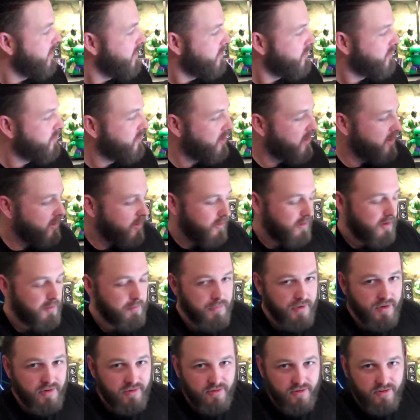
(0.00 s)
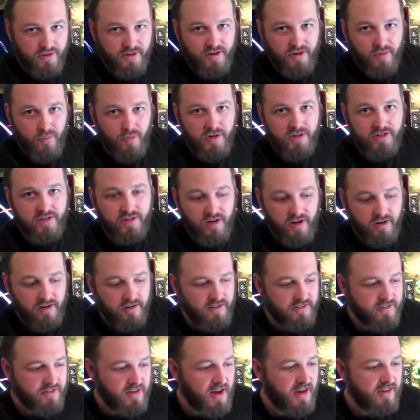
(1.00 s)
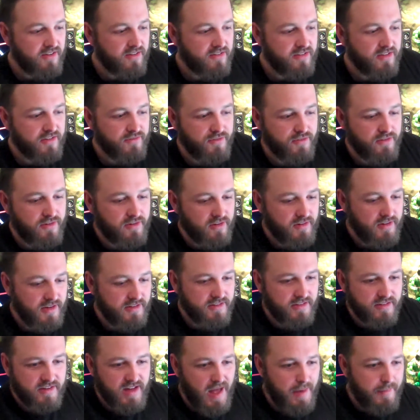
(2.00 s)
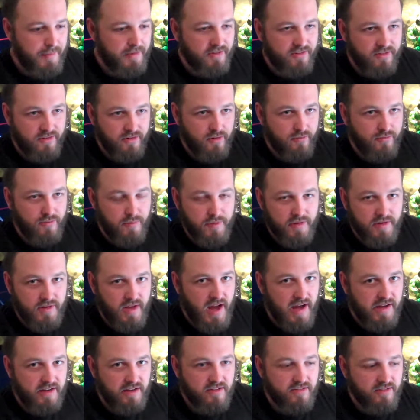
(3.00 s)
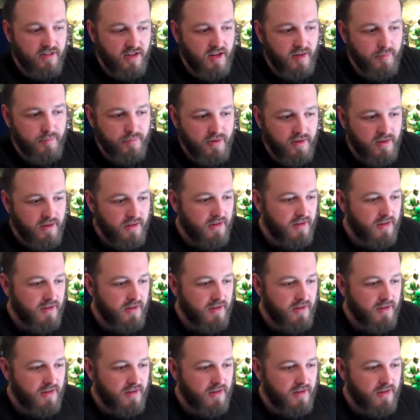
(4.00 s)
So, but you're going to want current sizes if you're collecting comics, from the 90s up.